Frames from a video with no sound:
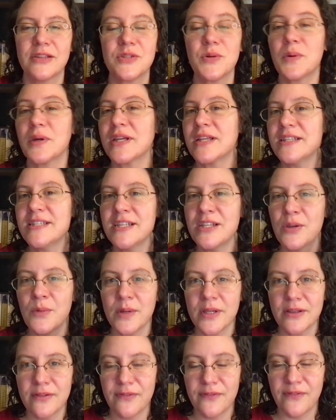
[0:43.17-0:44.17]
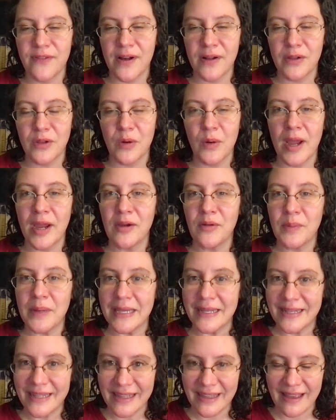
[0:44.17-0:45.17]
So we're continuing to follow
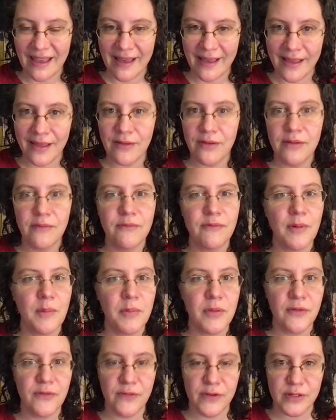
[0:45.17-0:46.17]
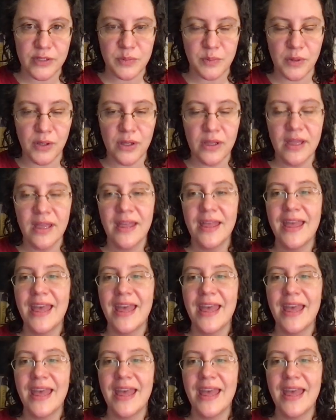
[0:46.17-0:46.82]
Irene and Kai from the first book,